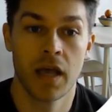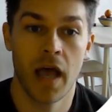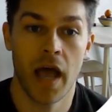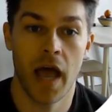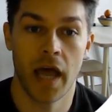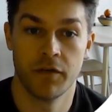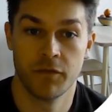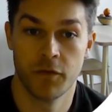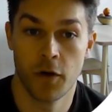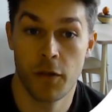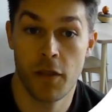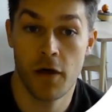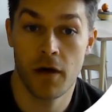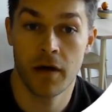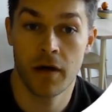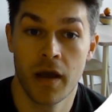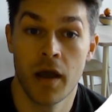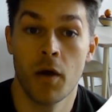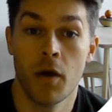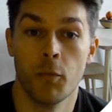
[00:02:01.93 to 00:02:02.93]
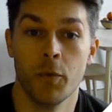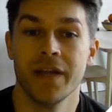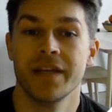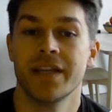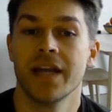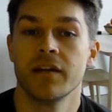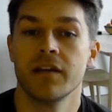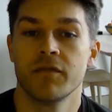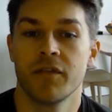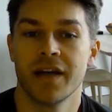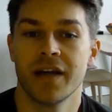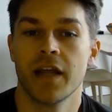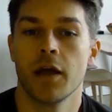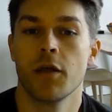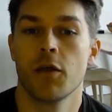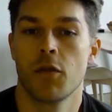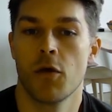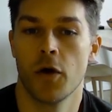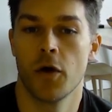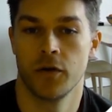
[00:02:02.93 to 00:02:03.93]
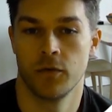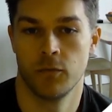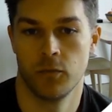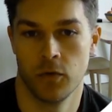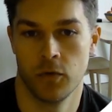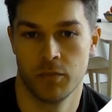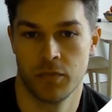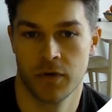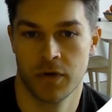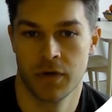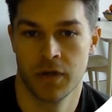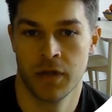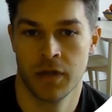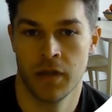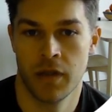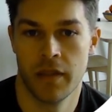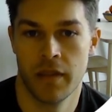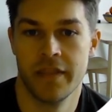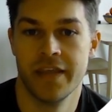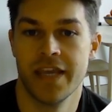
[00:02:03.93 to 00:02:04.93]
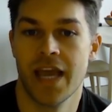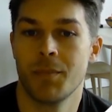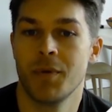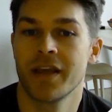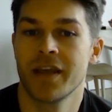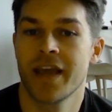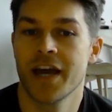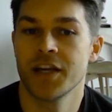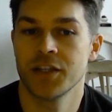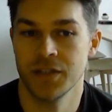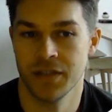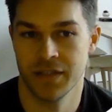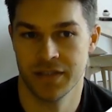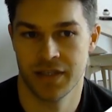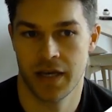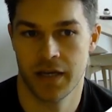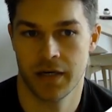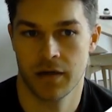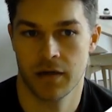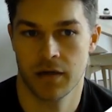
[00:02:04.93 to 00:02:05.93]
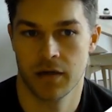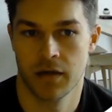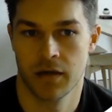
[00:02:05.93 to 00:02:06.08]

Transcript: And further, we identified a third group, the application designer.